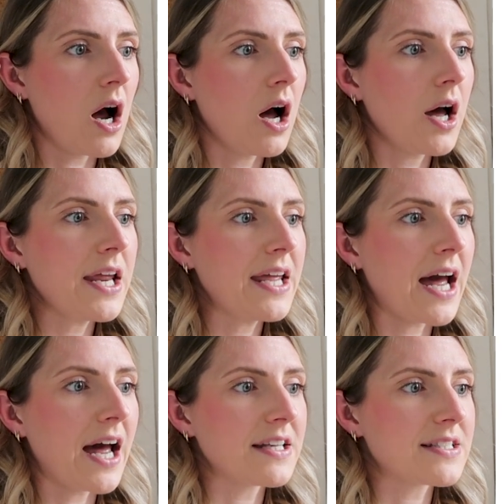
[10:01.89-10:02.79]
I
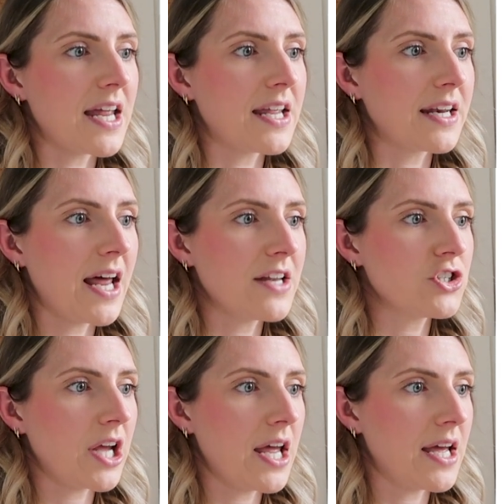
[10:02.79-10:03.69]
can take an
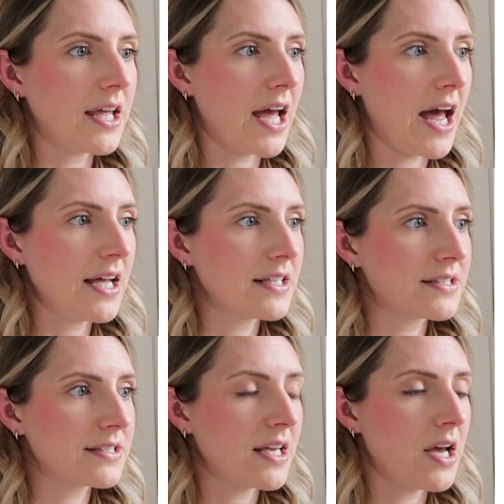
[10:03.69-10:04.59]
educated
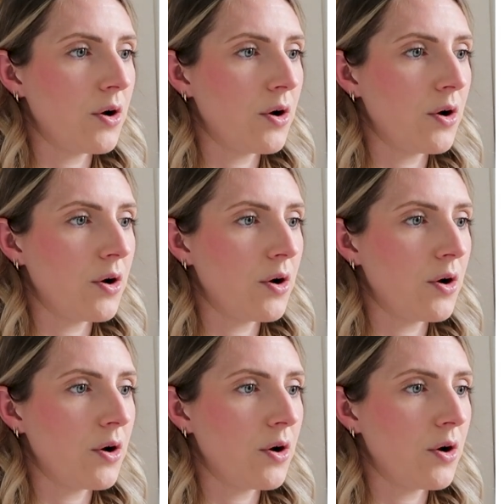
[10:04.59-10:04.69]
guess